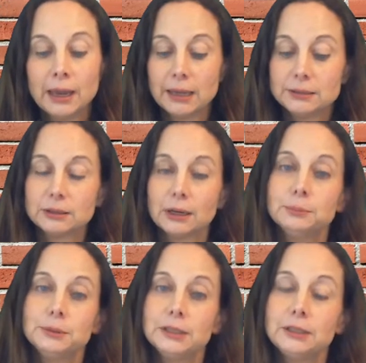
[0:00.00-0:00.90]
and sign
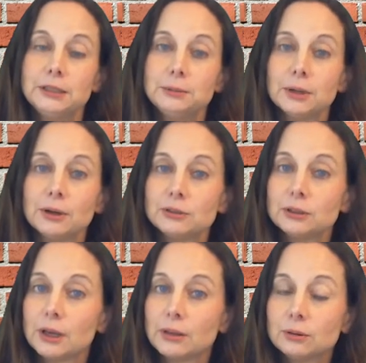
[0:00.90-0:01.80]
up to get emails
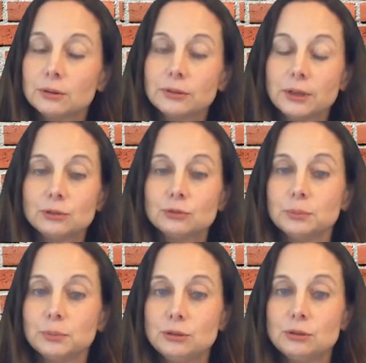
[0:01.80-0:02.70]
and other things
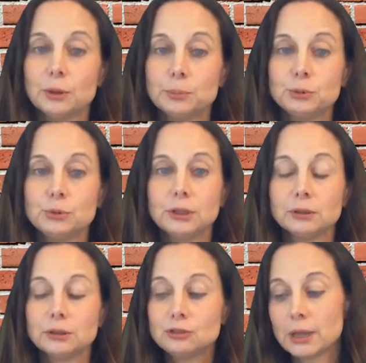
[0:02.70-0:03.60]
from me to help you with
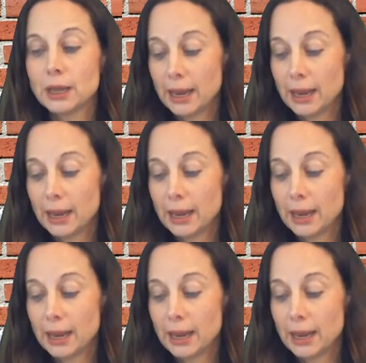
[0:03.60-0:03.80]
English.